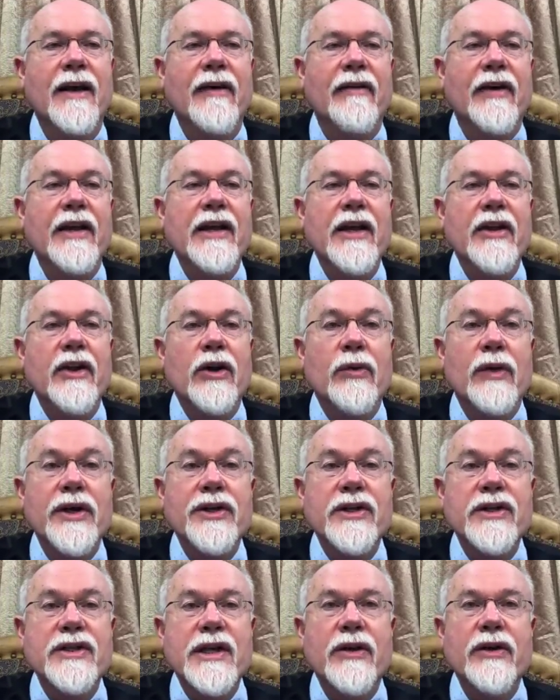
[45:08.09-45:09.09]
If any other
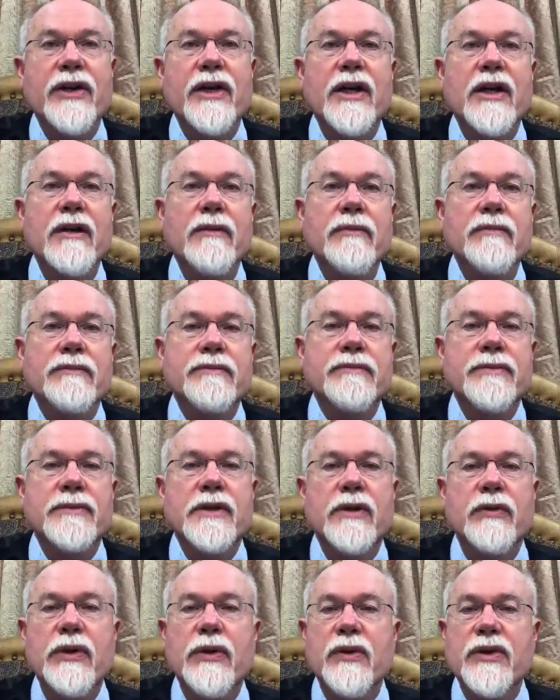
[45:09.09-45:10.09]
questions out there,
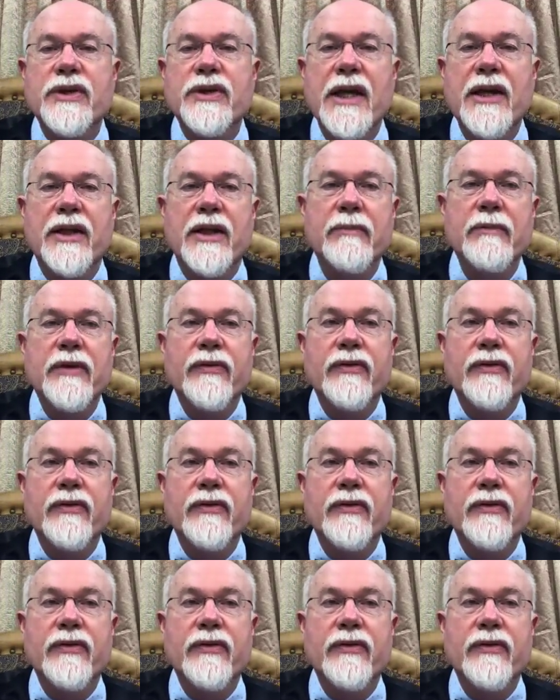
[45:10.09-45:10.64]
we will take them.